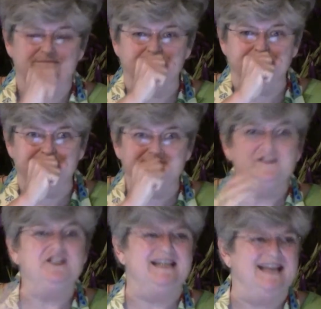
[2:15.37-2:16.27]

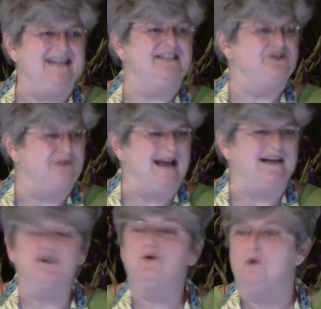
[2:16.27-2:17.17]
she did strike
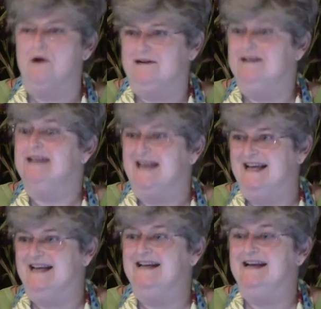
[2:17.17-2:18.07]
a chord
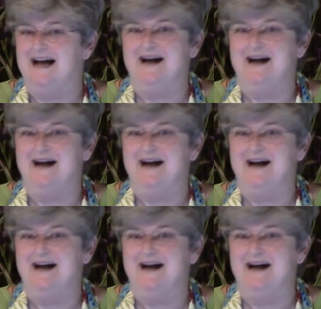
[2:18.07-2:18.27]
in